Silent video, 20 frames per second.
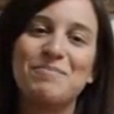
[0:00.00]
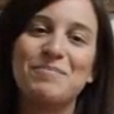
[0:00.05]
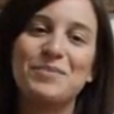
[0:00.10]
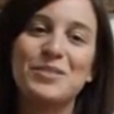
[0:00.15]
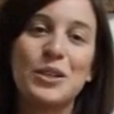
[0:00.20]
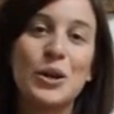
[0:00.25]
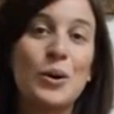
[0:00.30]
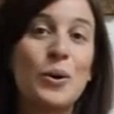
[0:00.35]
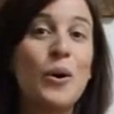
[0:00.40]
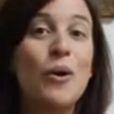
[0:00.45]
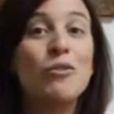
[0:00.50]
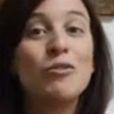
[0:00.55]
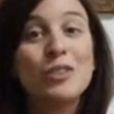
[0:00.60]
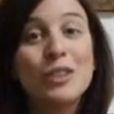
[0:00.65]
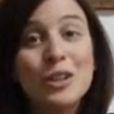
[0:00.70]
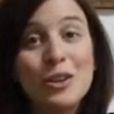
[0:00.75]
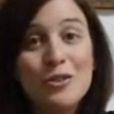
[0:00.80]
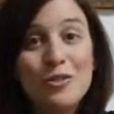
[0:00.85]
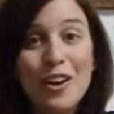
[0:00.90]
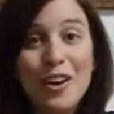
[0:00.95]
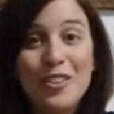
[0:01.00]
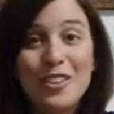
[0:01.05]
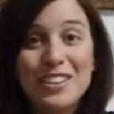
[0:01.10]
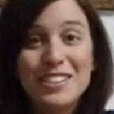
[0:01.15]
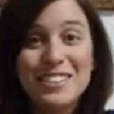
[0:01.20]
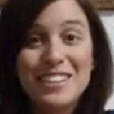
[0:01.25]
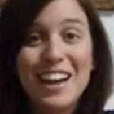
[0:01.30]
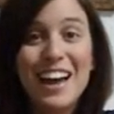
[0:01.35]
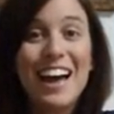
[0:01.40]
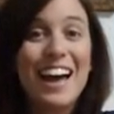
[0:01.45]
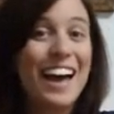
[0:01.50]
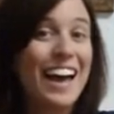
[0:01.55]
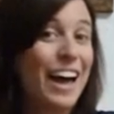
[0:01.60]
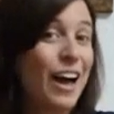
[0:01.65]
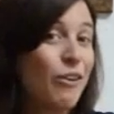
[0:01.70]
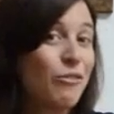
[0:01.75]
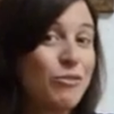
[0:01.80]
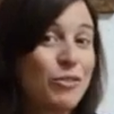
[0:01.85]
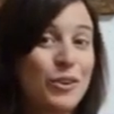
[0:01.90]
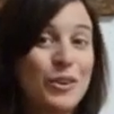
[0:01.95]
So hopefully you found this
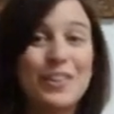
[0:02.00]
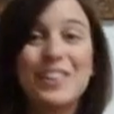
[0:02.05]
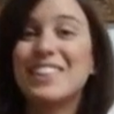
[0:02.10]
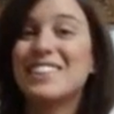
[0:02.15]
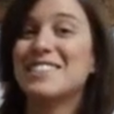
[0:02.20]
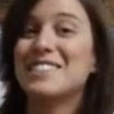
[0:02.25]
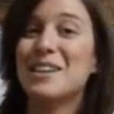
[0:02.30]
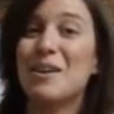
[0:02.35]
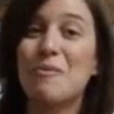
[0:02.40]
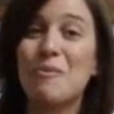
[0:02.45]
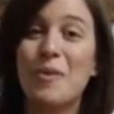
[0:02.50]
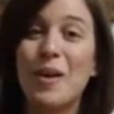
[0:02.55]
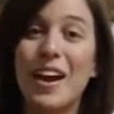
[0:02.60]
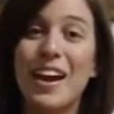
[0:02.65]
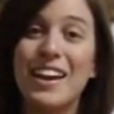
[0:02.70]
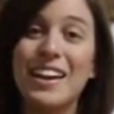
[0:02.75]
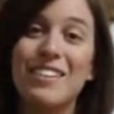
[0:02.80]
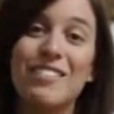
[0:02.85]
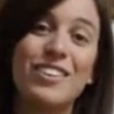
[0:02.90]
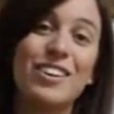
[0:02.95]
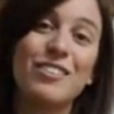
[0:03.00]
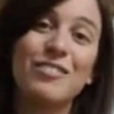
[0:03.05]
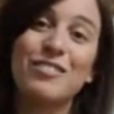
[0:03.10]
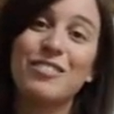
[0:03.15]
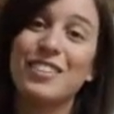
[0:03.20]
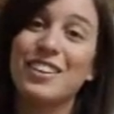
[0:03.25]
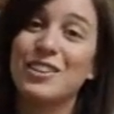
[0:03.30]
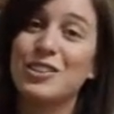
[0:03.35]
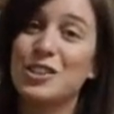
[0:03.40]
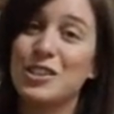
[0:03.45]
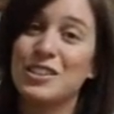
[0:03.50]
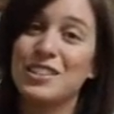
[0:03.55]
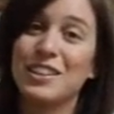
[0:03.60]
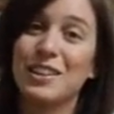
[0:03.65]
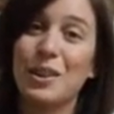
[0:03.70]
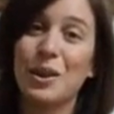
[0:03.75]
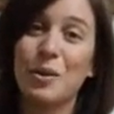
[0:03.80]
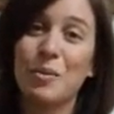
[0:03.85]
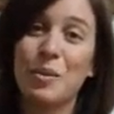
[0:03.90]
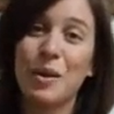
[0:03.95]
helpful in some way, even if just a
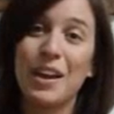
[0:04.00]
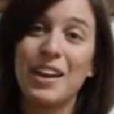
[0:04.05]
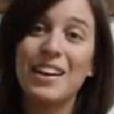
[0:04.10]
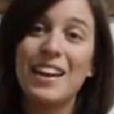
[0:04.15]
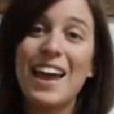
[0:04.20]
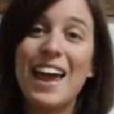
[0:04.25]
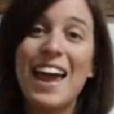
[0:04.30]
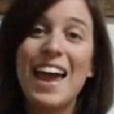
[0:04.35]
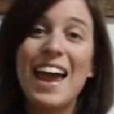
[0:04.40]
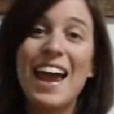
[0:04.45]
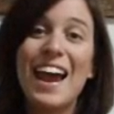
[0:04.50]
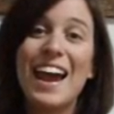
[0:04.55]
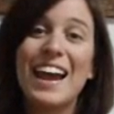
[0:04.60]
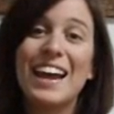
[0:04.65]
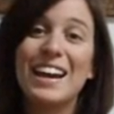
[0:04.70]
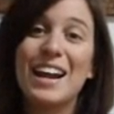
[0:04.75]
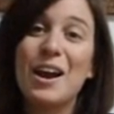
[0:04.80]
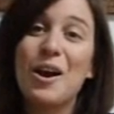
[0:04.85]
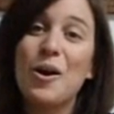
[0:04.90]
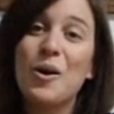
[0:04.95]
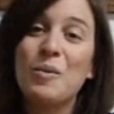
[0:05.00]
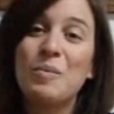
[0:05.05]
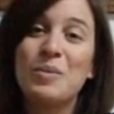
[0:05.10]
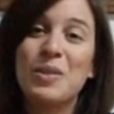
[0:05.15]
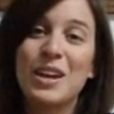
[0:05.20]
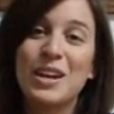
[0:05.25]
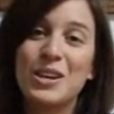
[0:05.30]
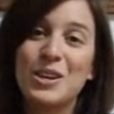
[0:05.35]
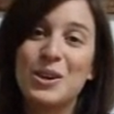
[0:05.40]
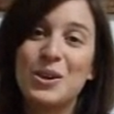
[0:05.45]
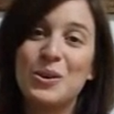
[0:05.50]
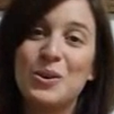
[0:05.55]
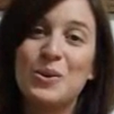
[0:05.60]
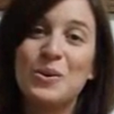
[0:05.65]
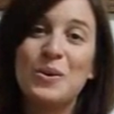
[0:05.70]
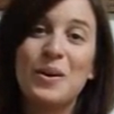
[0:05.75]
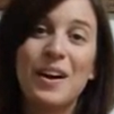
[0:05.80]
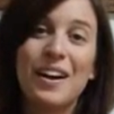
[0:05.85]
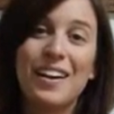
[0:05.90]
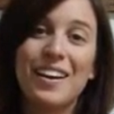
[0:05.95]
little bit. And I hope that
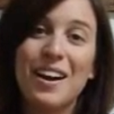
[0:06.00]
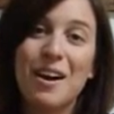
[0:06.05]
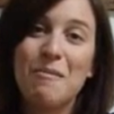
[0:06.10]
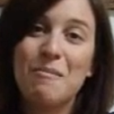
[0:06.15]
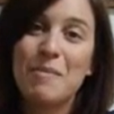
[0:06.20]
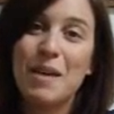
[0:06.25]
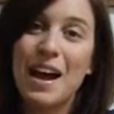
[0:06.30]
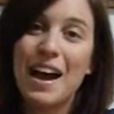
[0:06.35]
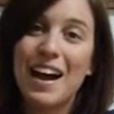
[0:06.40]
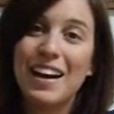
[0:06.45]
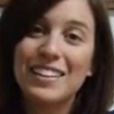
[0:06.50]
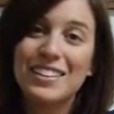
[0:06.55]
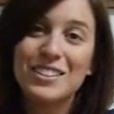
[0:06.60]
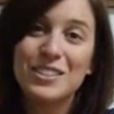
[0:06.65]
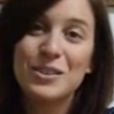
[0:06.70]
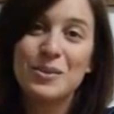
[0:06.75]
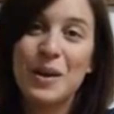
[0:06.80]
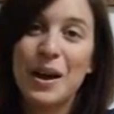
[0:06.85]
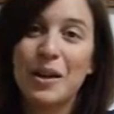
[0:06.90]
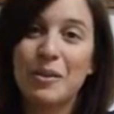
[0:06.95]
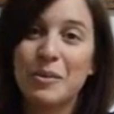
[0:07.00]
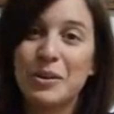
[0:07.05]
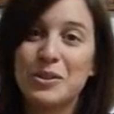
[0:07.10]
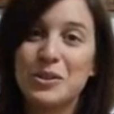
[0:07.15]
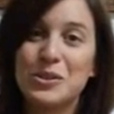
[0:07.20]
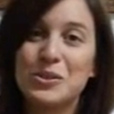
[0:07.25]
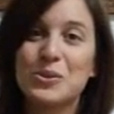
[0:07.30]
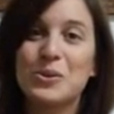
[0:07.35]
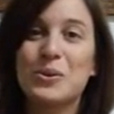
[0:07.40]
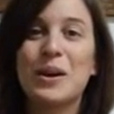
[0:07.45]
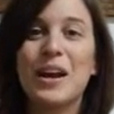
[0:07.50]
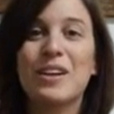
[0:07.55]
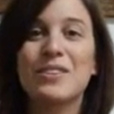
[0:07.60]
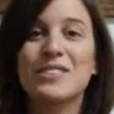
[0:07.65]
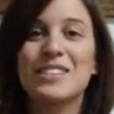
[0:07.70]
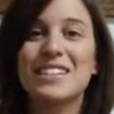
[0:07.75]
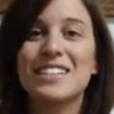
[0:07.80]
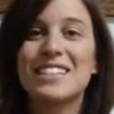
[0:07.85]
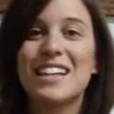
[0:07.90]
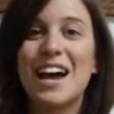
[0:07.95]
you come back to
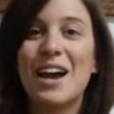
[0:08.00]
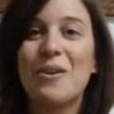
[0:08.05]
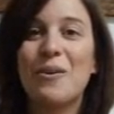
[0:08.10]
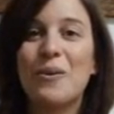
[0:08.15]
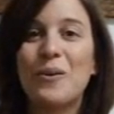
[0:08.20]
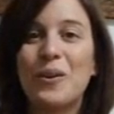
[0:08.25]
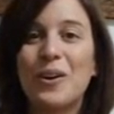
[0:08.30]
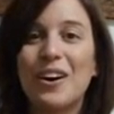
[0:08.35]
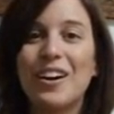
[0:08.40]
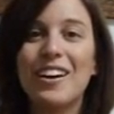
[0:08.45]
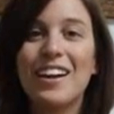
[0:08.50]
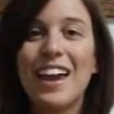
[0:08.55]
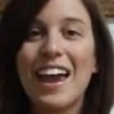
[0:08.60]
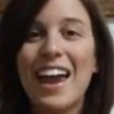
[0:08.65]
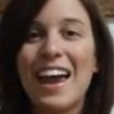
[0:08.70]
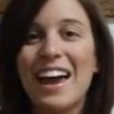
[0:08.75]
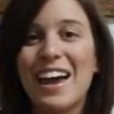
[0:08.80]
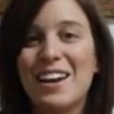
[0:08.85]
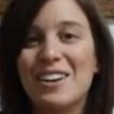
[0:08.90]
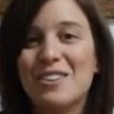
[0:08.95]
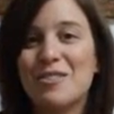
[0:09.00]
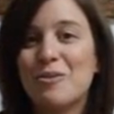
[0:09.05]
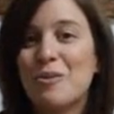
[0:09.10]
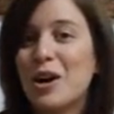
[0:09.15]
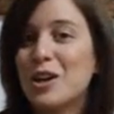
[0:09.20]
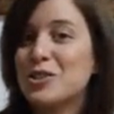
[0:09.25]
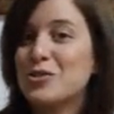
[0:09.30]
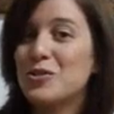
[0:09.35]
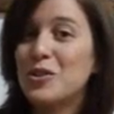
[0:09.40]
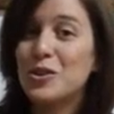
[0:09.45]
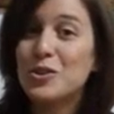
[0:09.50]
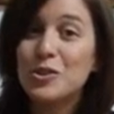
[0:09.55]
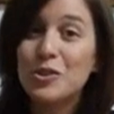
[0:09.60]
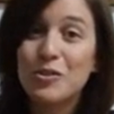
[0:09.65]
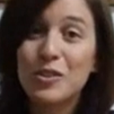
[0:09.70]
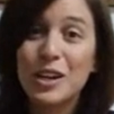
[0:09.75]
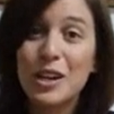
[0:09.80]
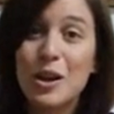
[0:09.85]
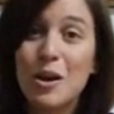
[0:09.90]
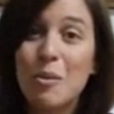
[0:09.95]
elementaryschoolcounseling.org and watch future
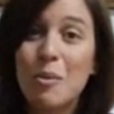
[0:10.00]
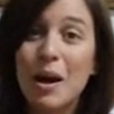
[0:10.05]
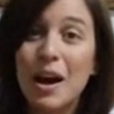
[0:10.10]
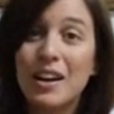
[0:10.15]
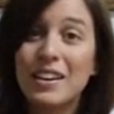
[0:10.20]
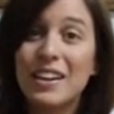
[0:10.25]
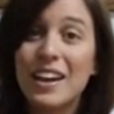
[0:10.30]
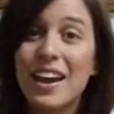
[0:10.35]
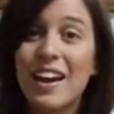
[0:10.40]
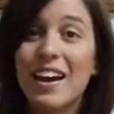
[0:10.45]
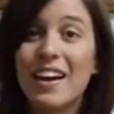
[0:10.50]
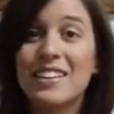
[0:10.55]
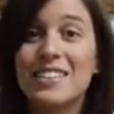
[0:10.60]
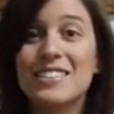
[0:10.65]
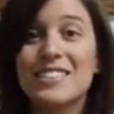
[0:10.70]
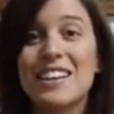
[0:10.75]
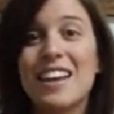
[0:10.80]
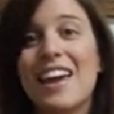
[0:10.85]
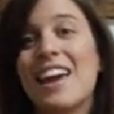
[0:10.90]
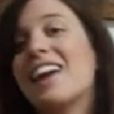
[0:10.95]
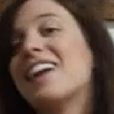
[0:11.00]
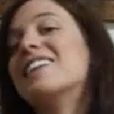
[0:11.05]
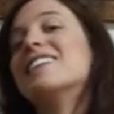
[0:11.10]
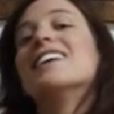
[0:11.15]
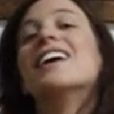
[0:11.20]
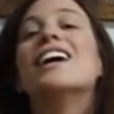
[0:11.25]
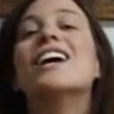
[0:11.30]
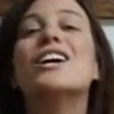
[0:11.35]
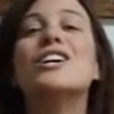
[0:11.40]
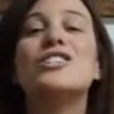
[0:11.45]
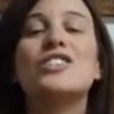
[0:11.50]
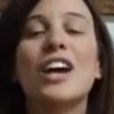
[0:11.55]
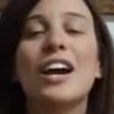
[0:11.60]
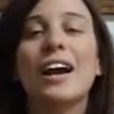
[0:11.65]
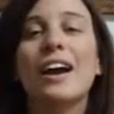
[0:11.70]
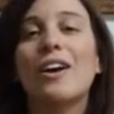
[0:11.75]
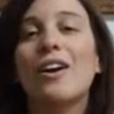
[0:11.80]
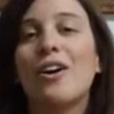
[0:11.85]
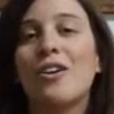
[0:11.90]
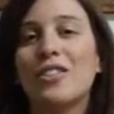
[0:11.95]
video podcasts and check
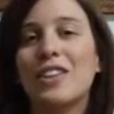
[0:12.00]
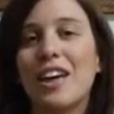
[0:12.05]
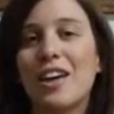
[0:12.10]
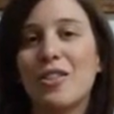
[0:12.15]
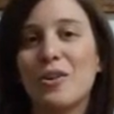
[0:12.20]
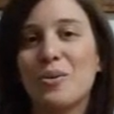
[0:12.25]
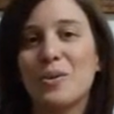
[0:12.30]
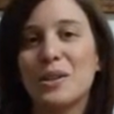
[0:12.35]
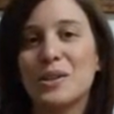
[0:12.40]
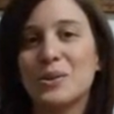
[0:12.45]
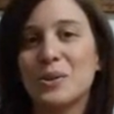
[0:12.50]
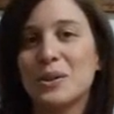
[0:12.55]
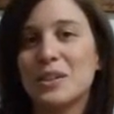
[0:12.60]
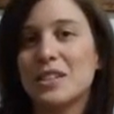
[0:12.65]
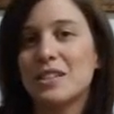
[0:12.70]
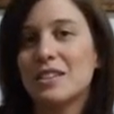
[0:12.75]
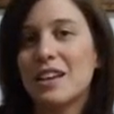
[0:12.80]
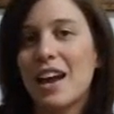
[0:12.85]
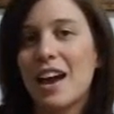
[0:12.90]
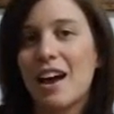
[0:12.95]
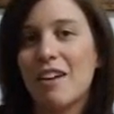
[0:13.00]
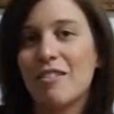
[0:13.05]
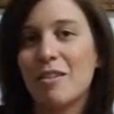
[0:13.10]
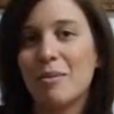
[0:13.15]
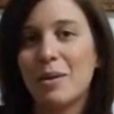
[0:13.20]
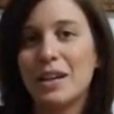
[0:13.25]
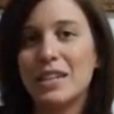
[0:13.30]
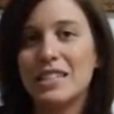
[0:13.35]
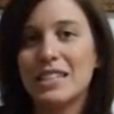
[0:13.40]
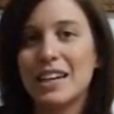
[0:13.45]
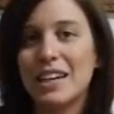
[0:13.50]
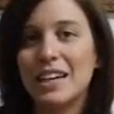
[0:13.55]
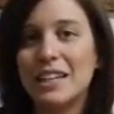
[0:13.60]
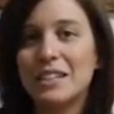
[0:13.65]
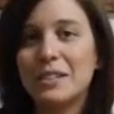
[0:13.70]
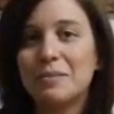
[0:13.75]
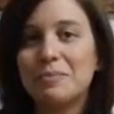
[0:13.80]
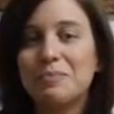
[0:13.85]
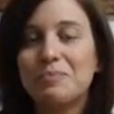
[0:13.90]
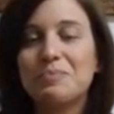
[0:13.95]
out all the other resources I have on my site.